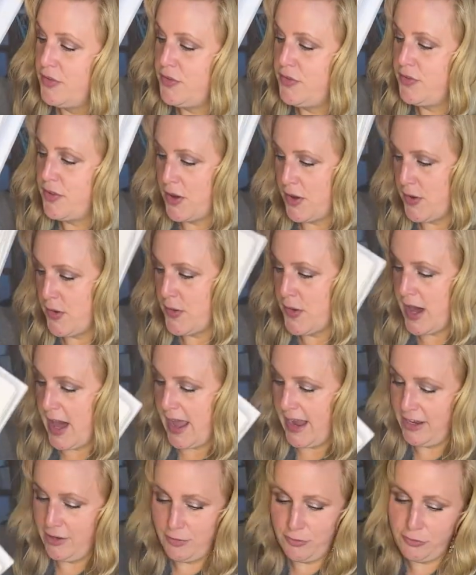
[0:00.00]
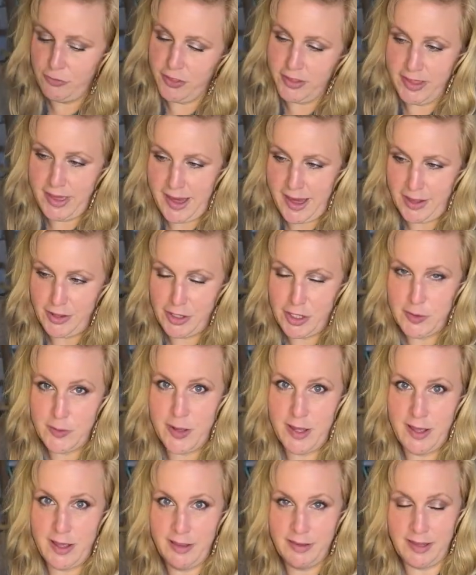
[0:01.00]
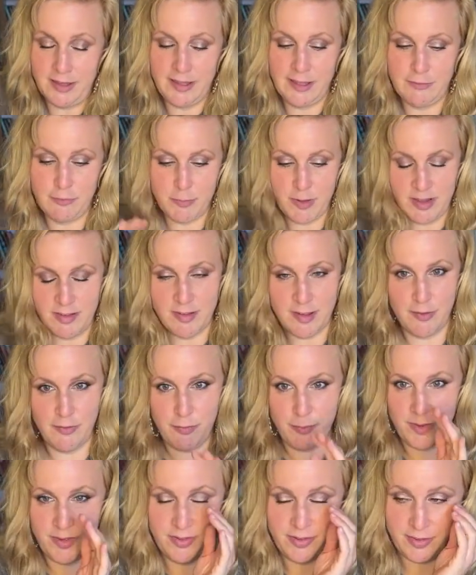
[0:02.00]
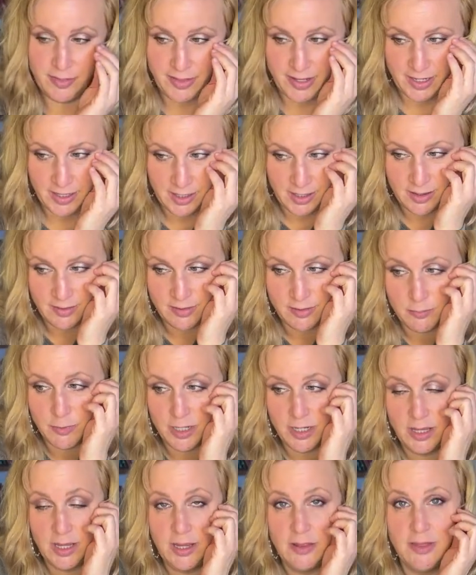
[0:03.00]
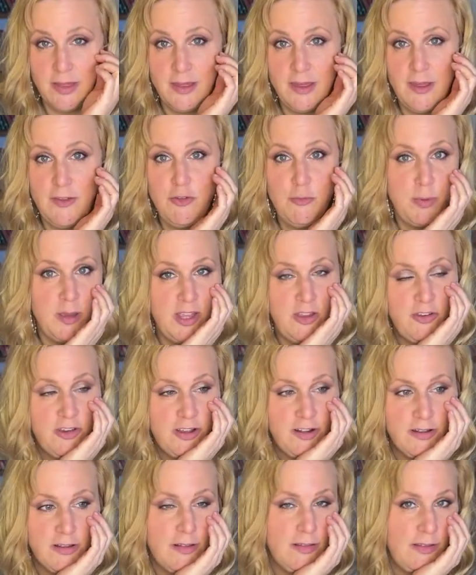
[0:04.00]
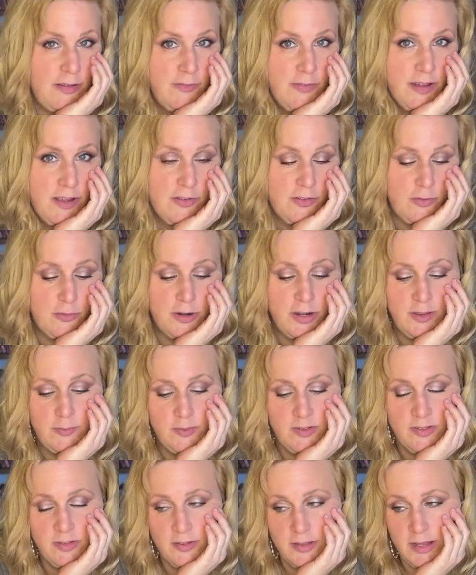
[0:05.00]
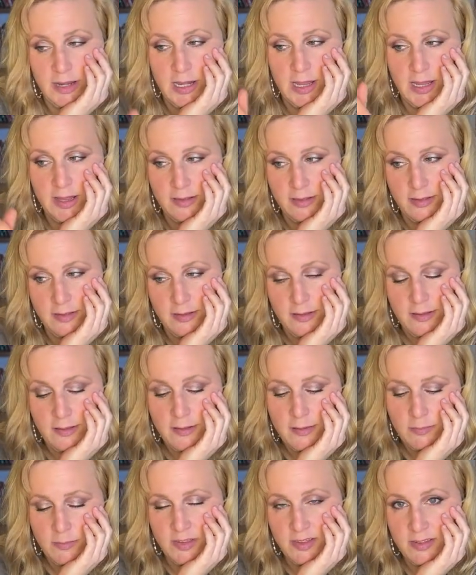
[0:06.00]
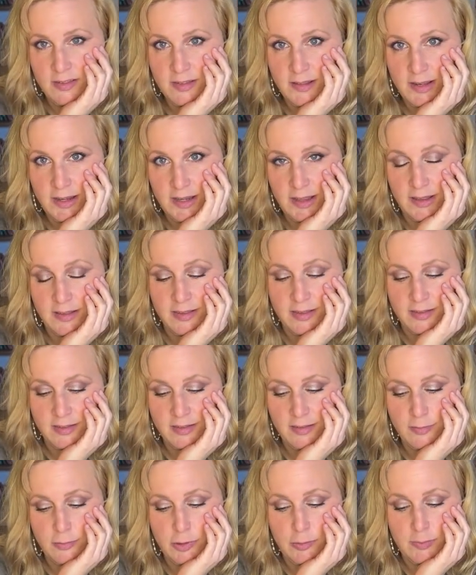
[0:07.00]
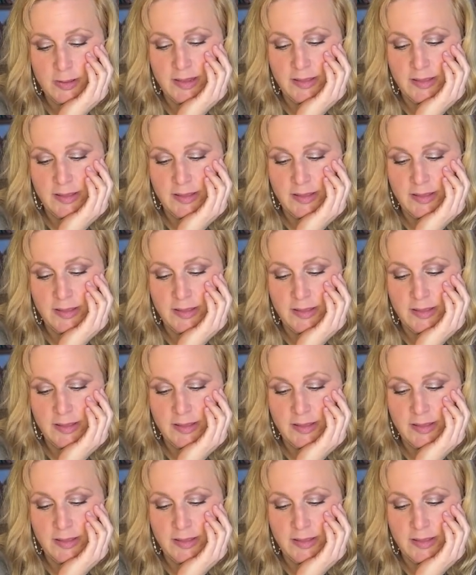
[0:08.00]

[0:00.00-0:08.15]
So I use the cat, you know how I give myself miscellaneous money, like each paycheck I'll leave like a 20 miscellaneous. This is what my